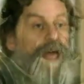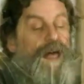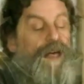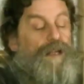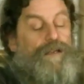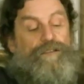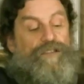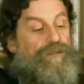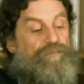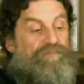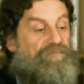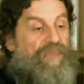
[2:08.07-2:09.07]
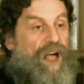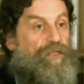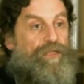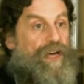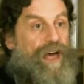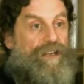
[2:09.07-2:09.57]
And
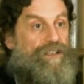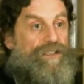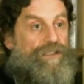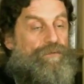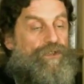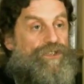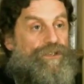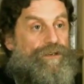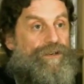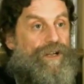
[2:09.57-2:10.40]
that is sheer